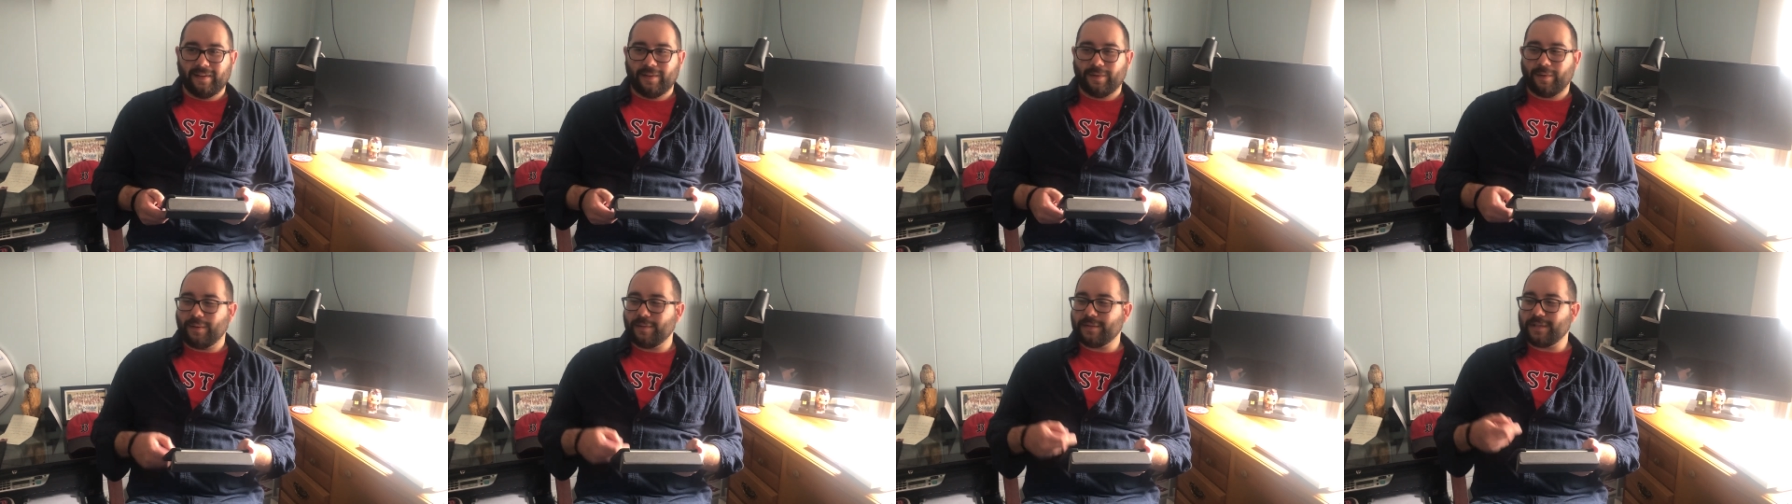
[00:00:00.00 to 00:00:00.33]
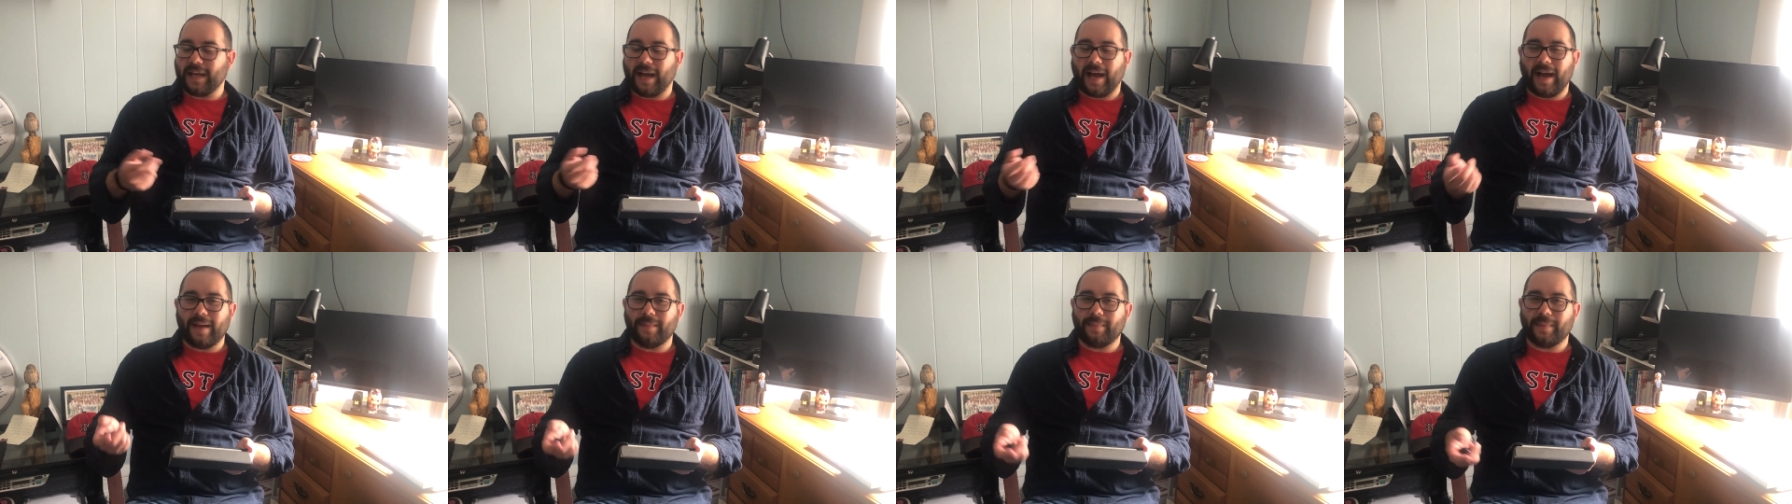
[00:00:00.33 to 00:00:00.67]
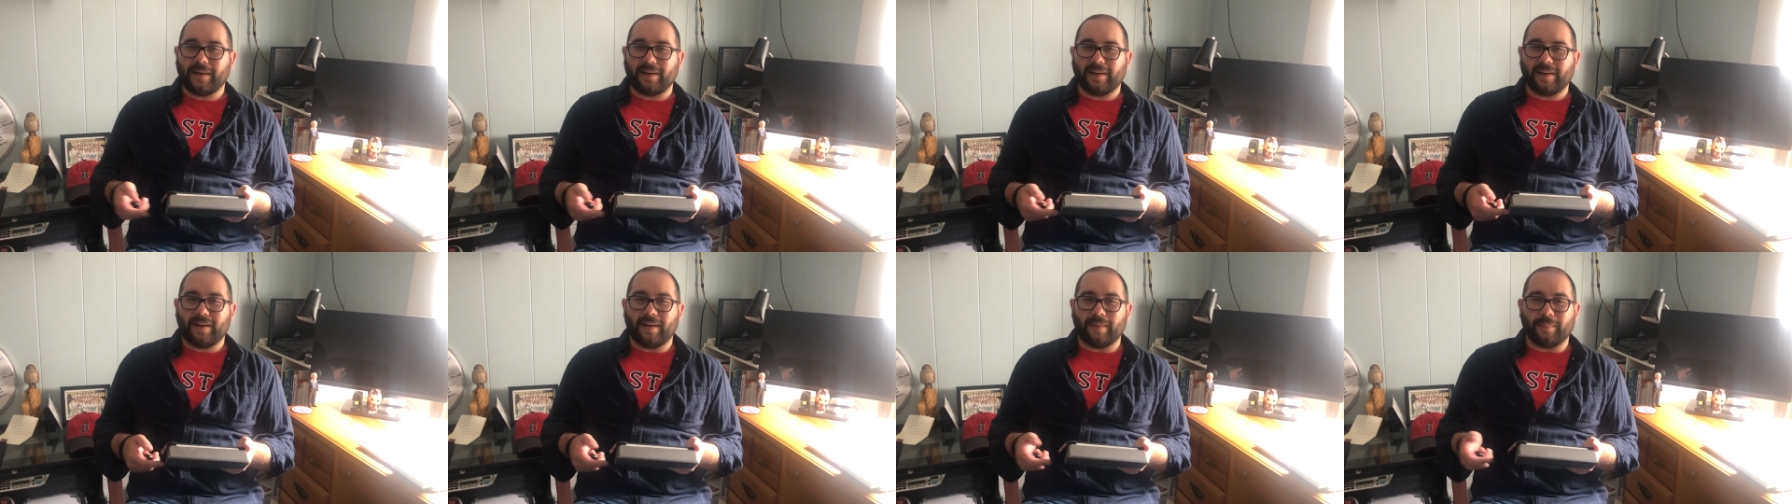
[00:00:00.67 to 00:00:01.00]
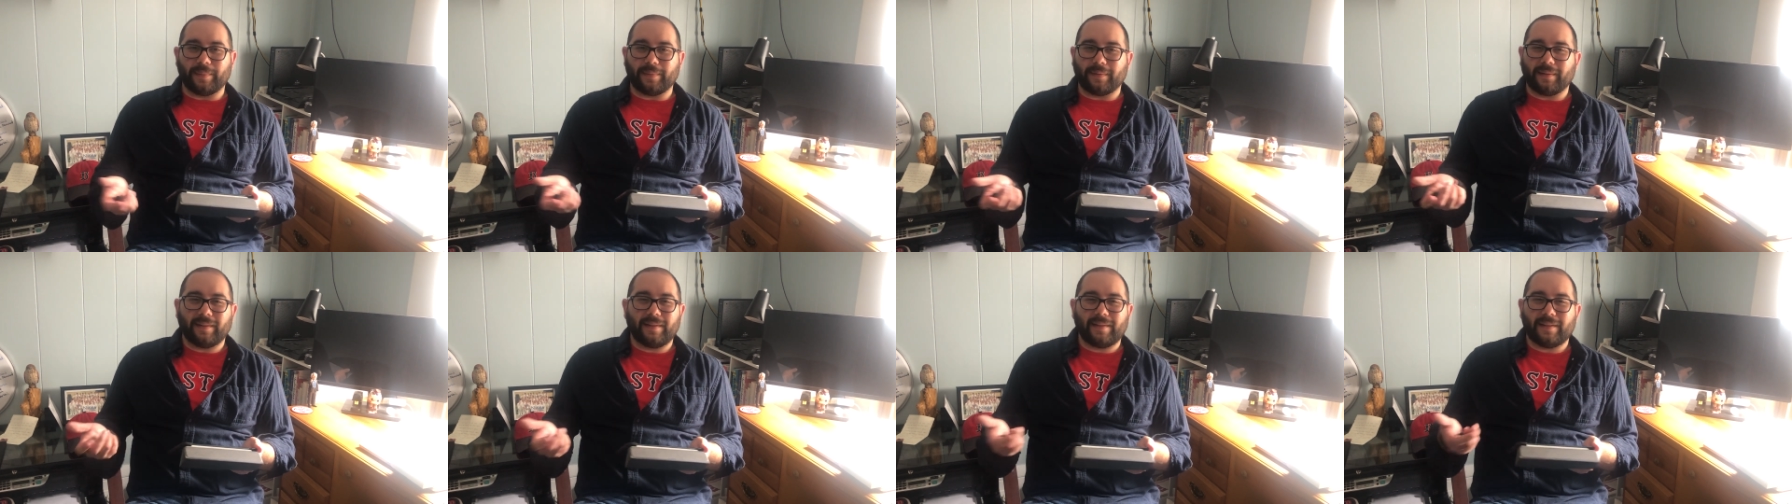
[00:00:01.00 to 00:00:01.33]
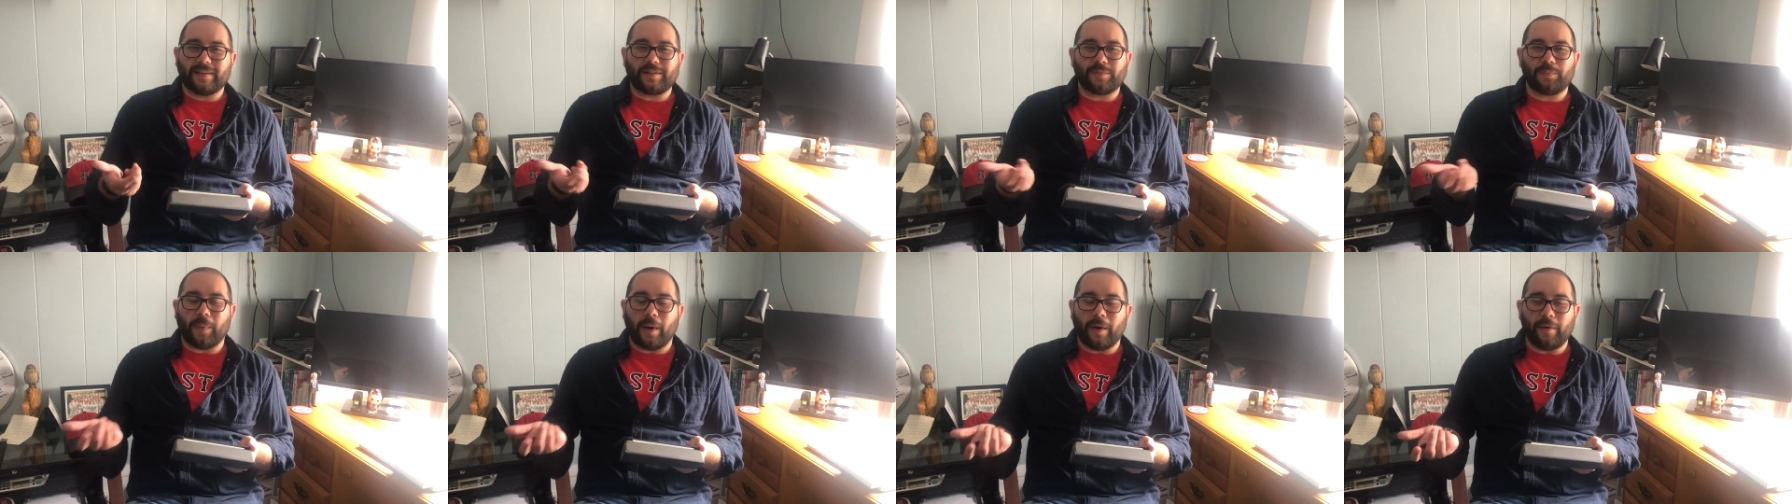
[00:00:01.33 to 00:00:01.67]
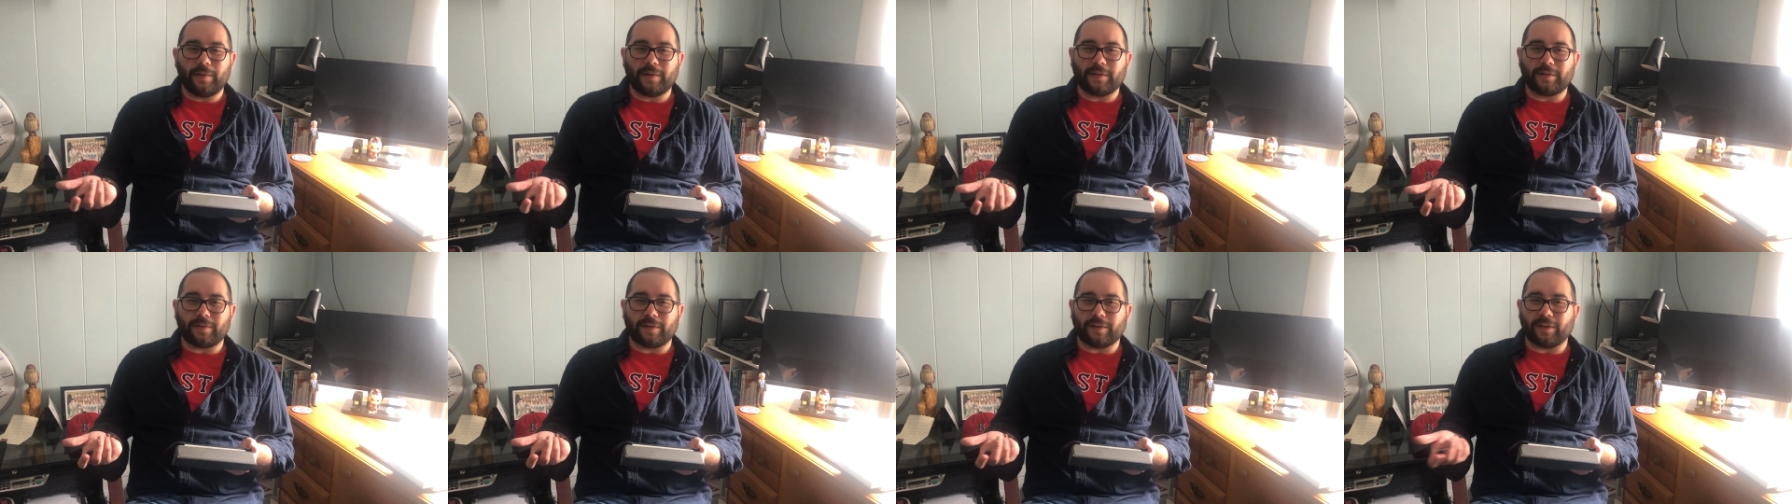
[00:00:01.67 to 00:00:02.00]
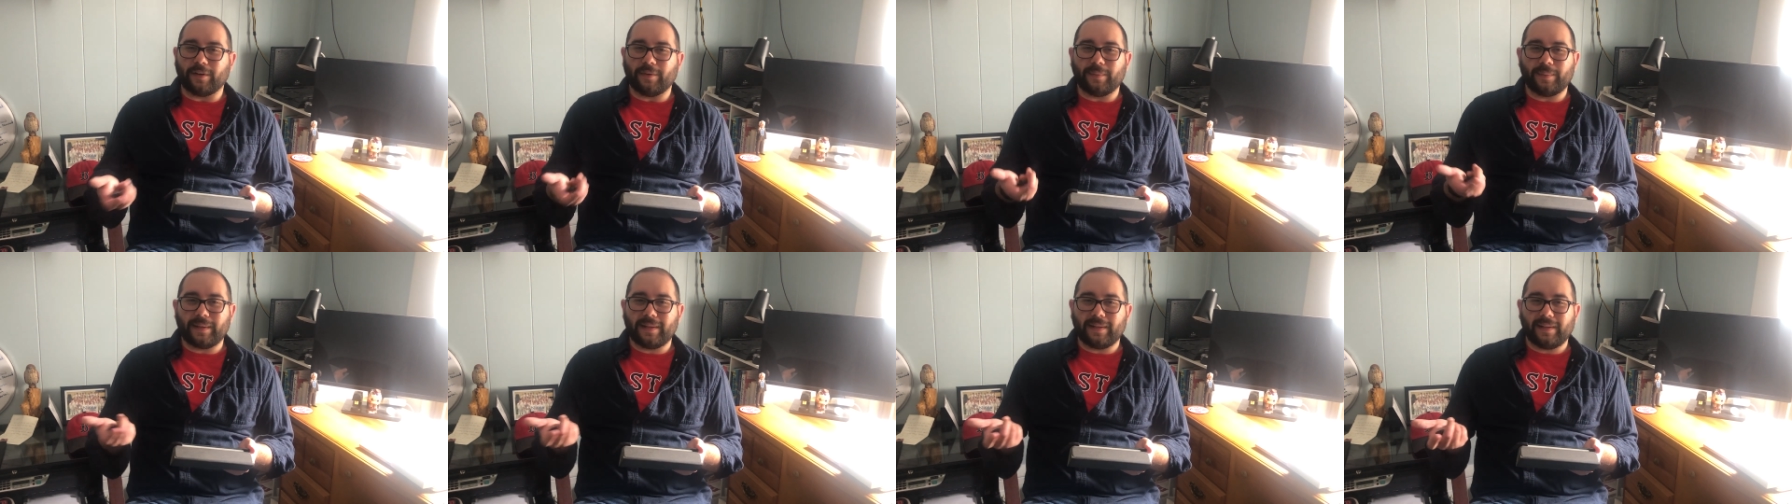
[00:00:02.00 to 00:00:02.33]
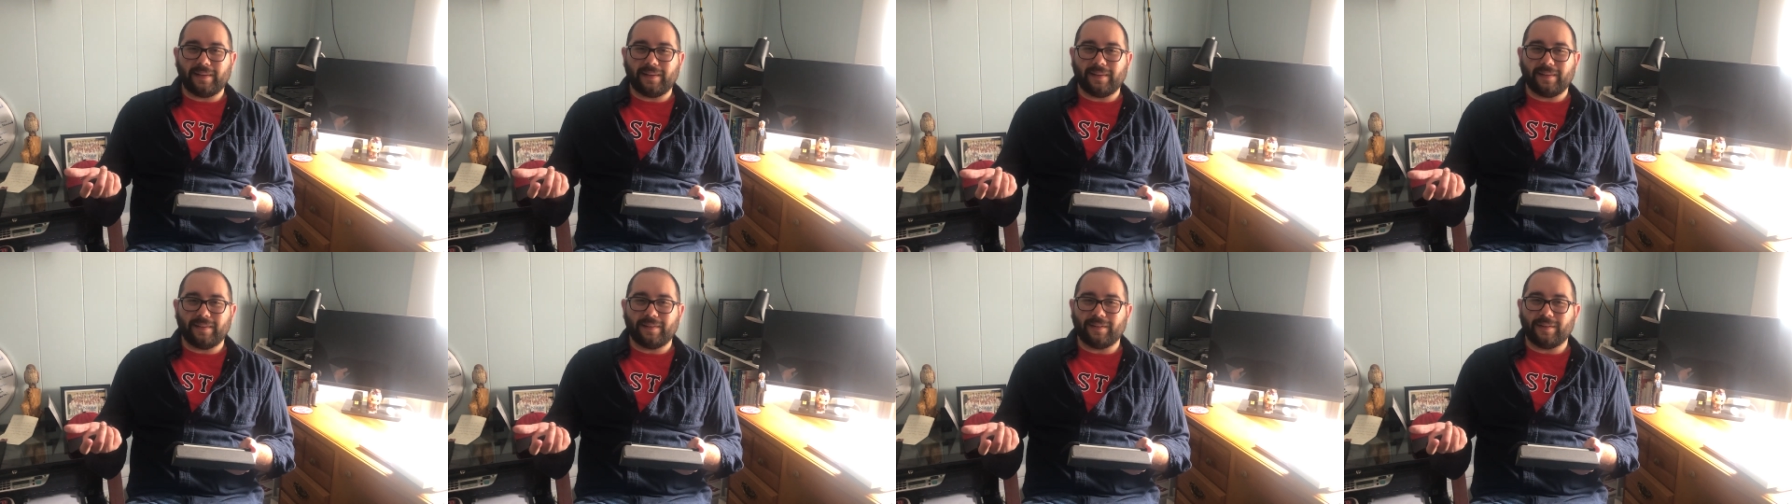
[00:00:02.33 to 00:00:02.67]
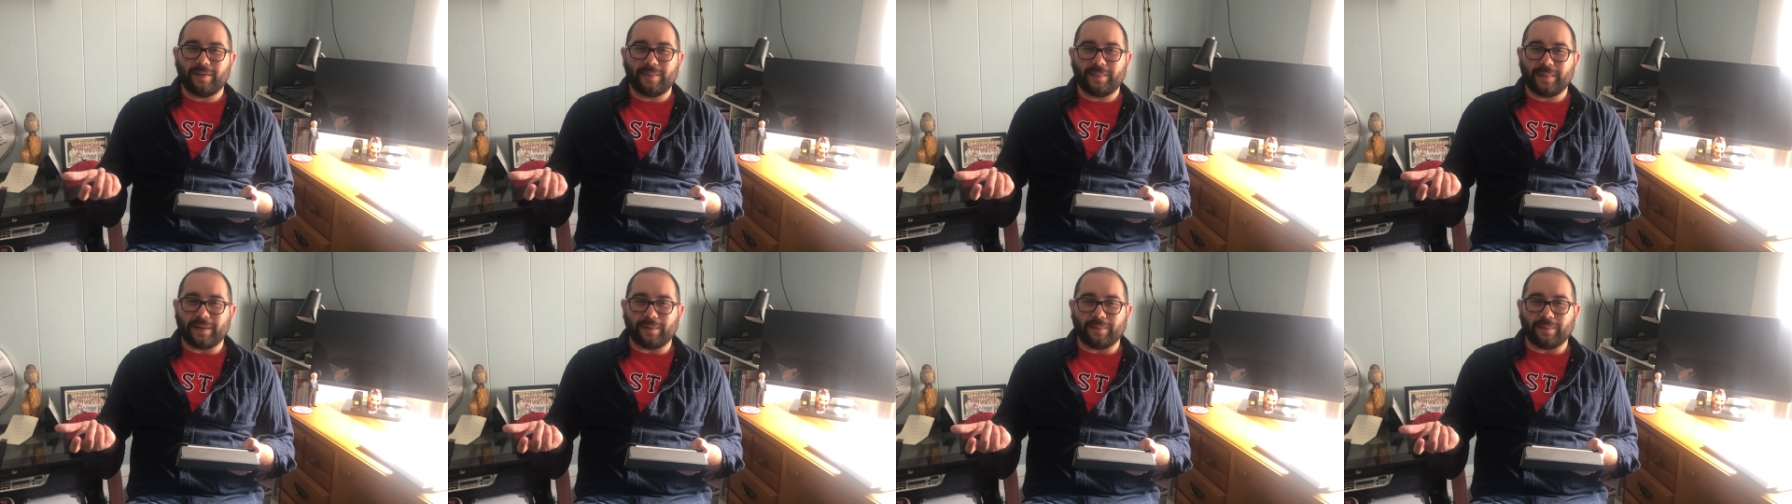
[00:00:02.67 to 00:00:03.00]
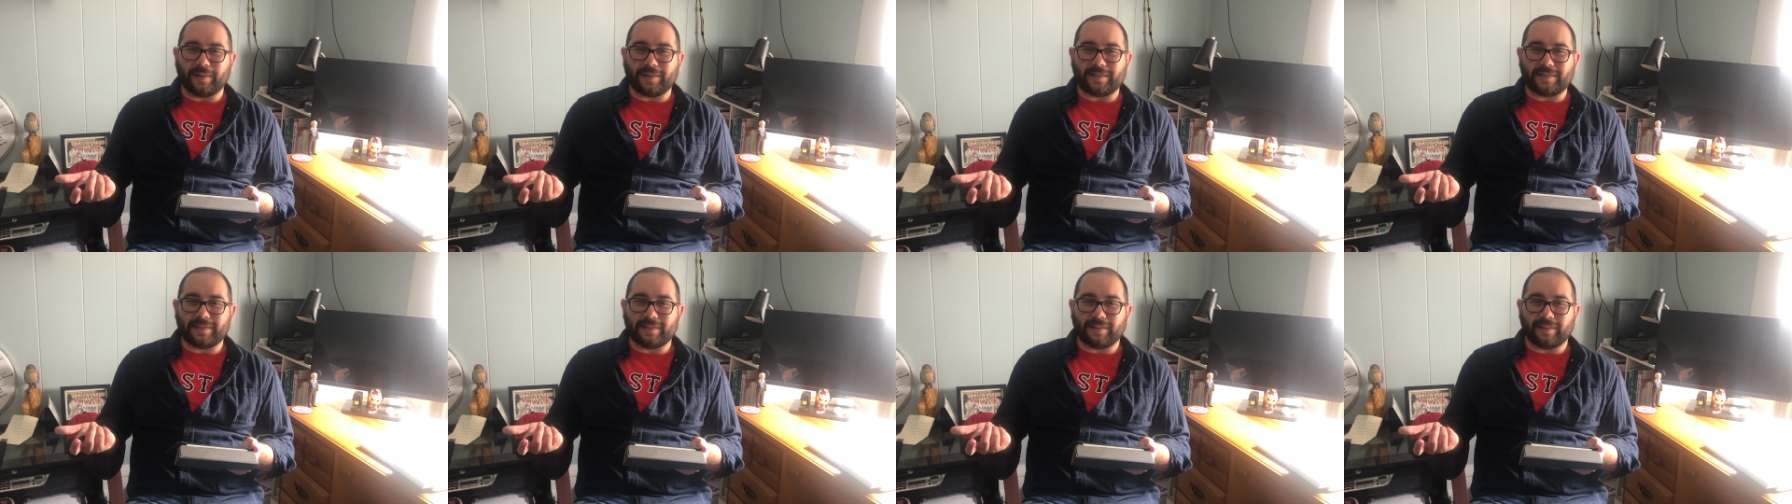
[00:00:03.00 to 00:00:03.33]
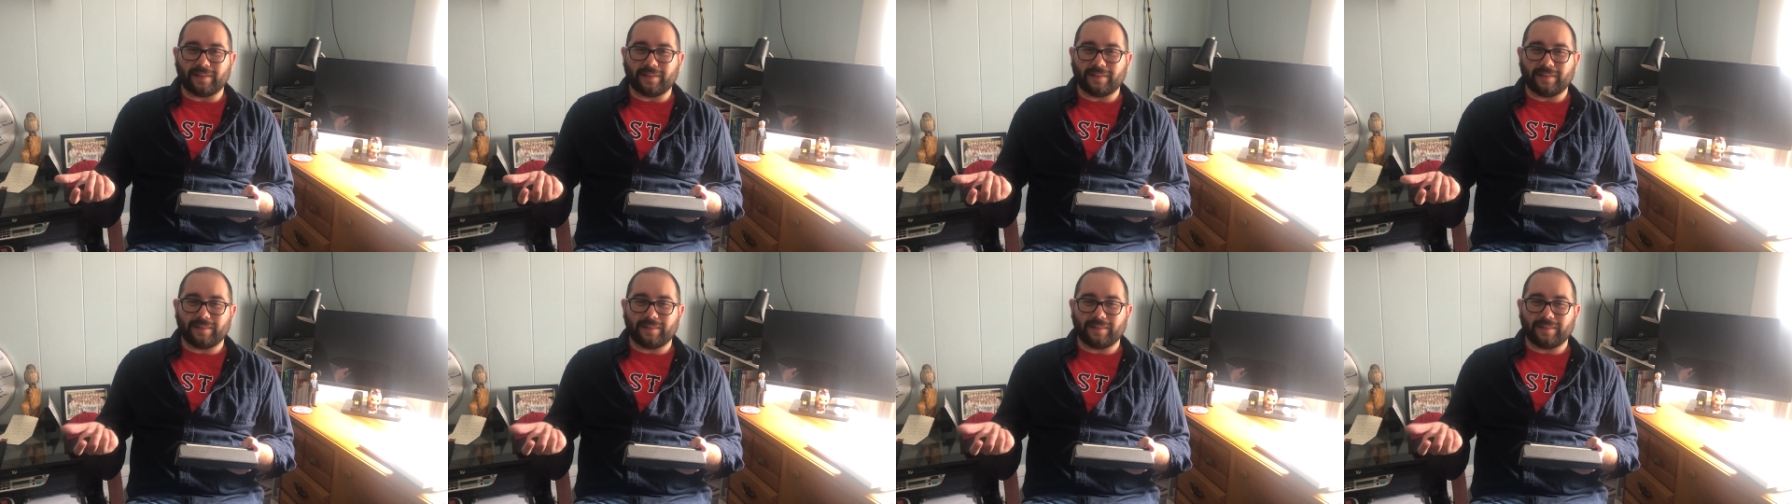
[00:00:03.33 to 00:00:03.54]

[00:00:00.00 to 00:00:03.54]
Why was I hyping it up? It's poetry. Nobody wants to.